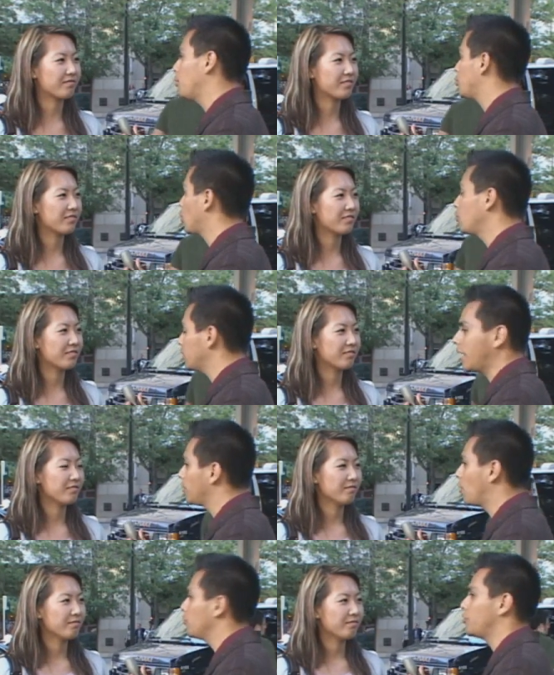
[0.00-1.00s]
Speaker 1: who don't they
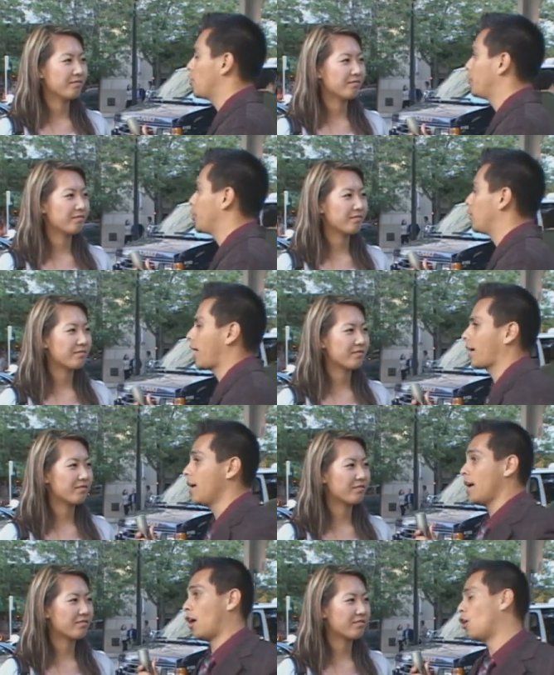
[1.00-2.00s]
know don't know like
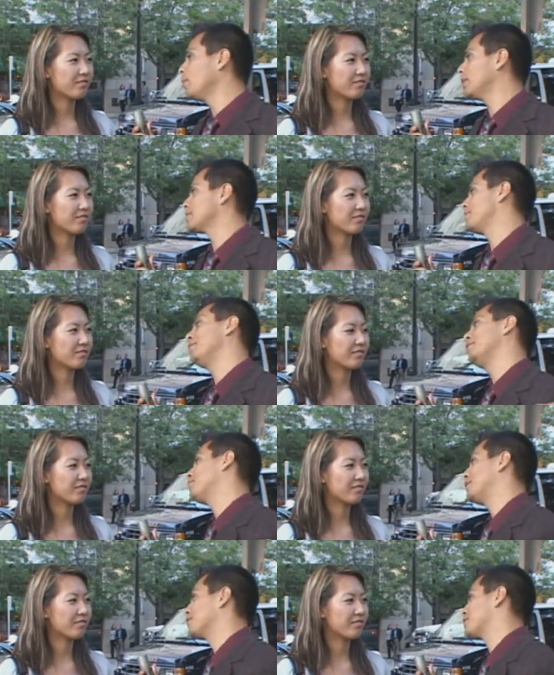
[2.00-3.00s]
a homeless? Maybe
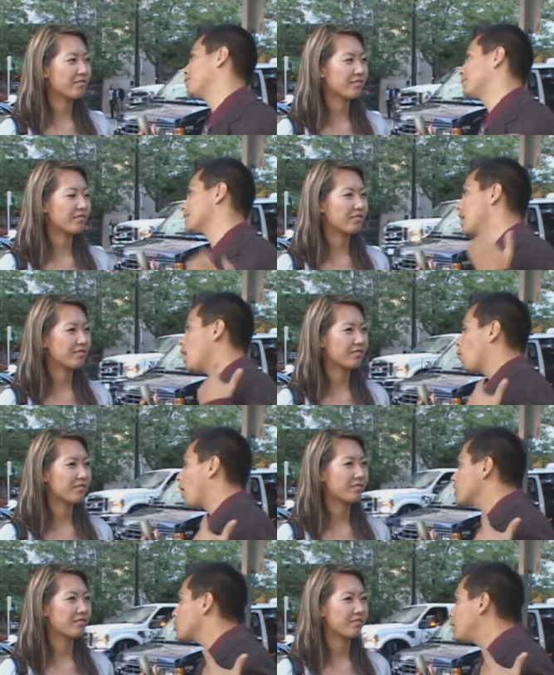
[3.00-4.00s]
nobody knows a homeless.
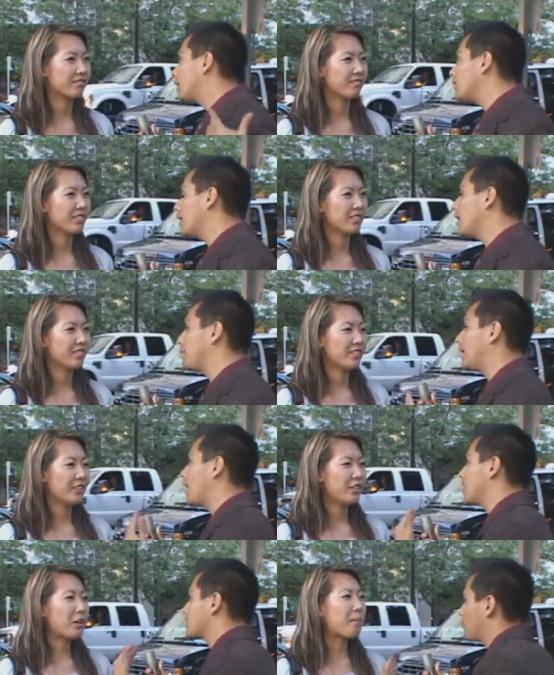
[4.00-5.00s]
Why should we kill him and
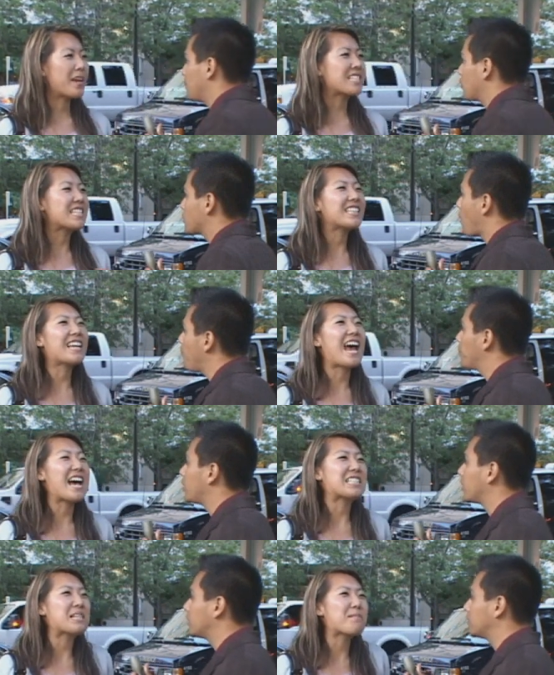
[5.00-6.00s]
not
Speaker 2: You're somebody who's popular?
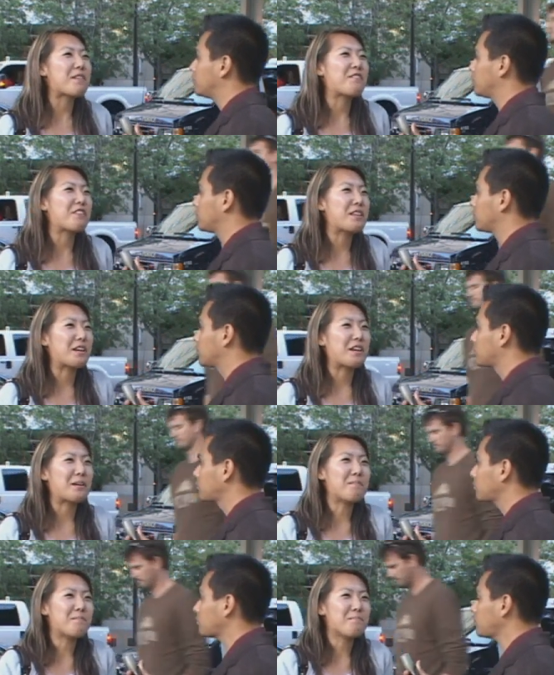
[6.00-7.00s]
You're basically asking me for
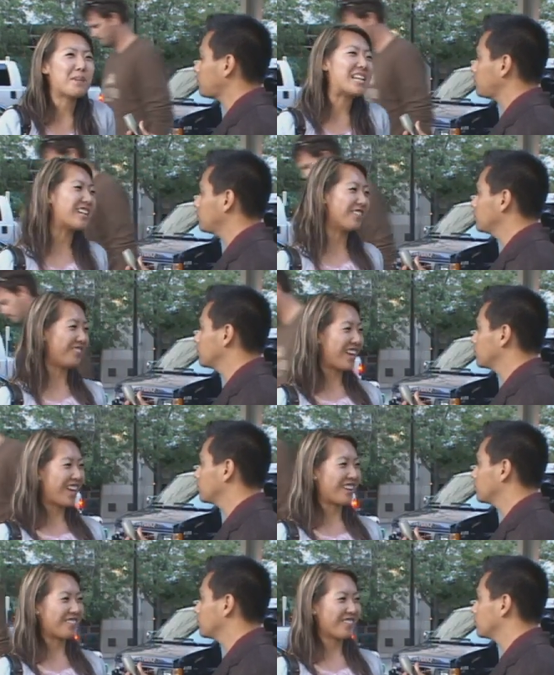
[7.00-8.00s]
the meaning of
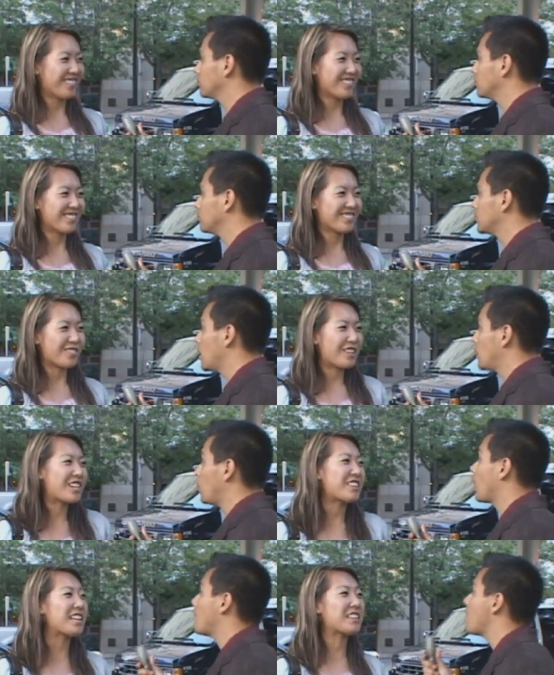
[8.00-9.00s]
life. So what
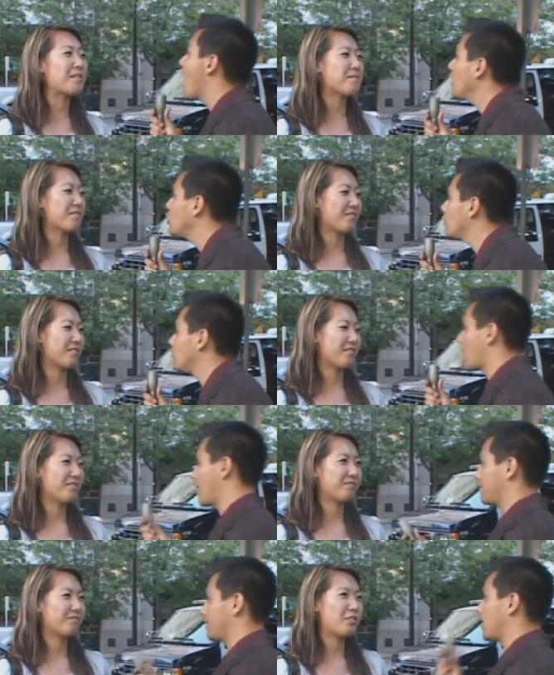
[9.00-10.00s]
Speaker 1: do no, you the think value of
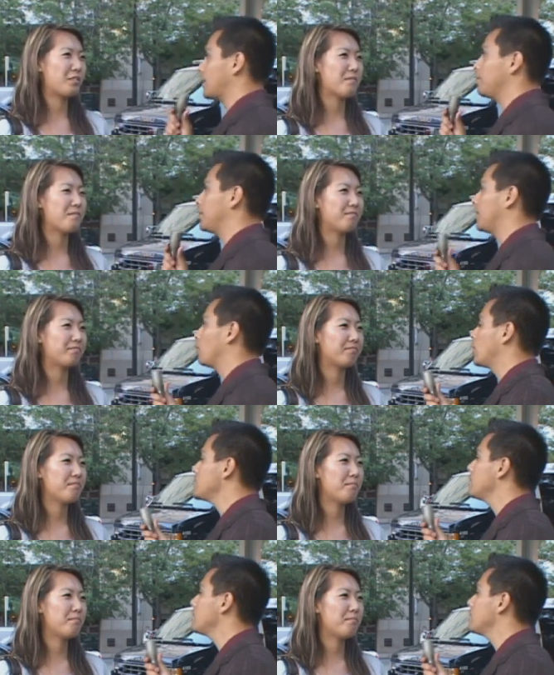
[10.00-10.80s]
life, not the meaning. What is